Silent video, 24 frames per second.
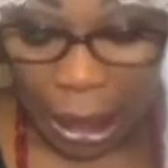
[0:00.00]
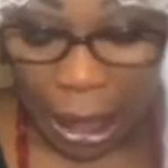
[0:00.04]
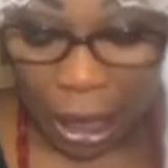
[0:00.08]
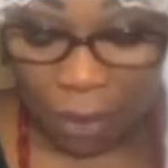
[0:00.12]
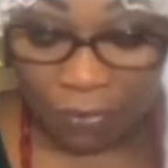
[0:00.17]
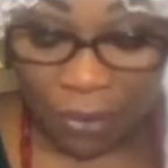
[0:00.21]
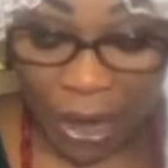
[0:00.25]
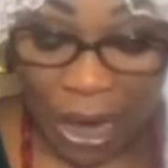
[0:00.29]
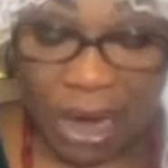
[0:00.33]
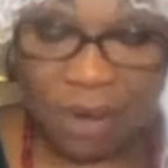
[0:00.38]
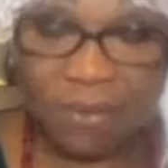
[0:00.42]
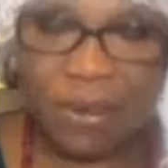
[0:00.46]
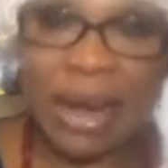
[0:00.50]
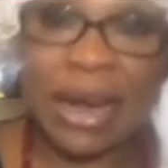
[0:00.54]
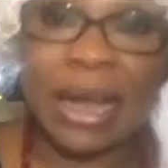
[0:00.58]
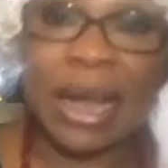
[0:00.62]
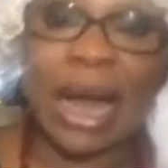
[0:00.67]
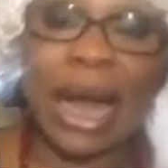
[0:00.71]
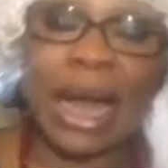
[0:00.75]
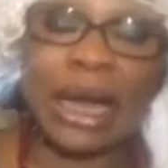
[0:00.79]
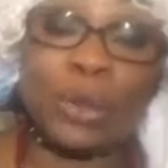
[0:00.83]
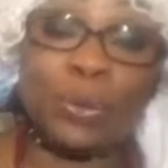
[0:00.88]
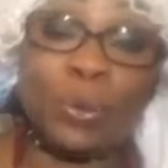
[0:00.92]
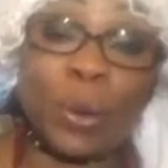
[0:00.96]
are very,
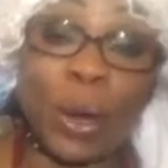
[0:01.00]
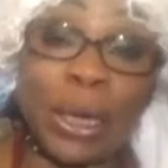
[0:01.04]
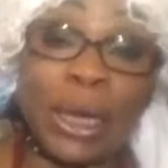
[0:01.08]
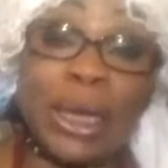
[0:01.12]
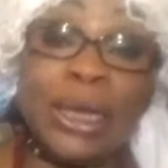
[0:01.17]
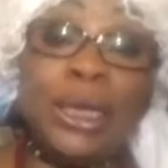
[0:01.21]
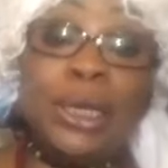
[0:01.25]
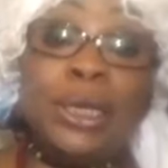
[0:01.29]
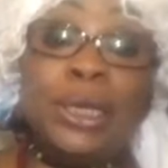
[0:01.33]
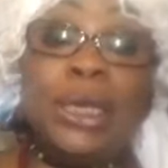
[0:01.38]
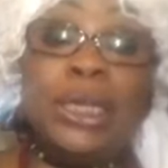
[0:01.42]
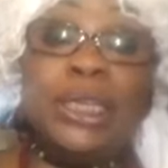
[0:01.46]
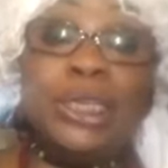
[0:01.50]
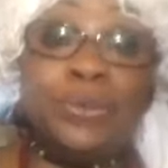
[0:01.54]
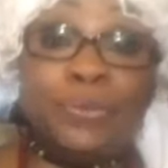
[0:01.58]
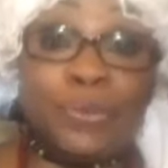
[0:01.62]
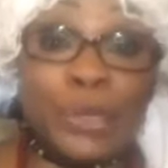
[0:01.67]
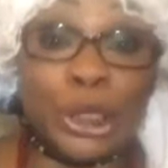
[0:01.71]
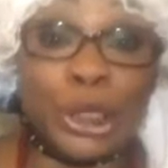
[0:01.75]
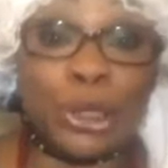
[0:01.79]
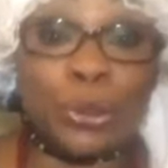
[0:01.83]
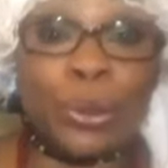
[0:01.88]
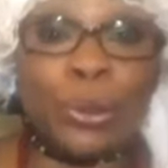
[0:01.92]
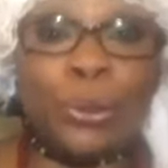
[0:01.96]
very hard-working
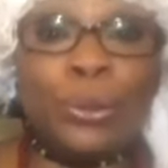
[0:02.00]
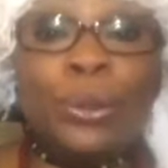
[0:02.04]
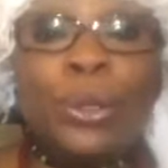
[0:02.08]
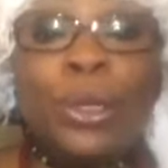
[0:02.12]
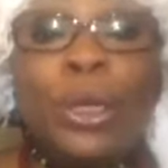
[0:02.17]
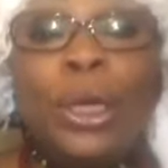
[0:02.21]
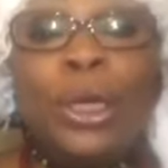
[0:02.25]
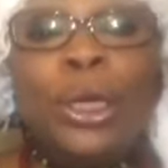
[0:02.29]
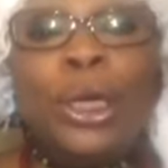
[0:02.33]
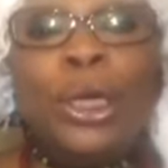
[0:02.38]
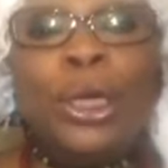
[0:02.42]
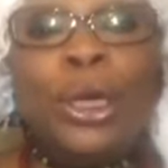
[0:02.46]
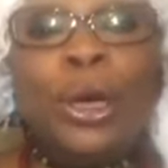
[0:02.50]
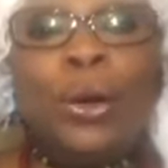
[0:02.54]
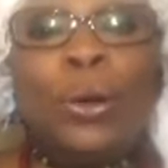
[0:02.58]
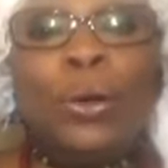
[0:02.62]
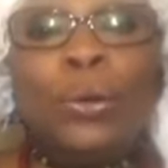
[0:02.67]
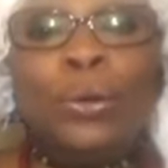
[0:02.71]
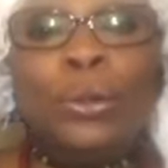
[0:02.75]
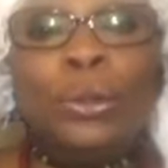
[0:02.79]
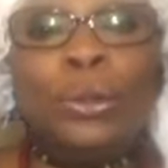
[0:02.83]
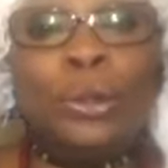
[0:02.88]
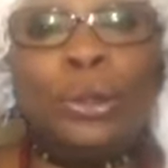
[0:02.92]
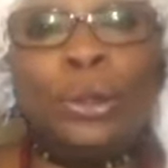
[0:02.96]
individual, you
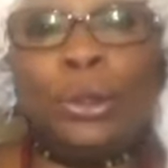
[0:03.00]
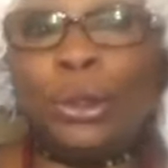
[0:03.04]
know.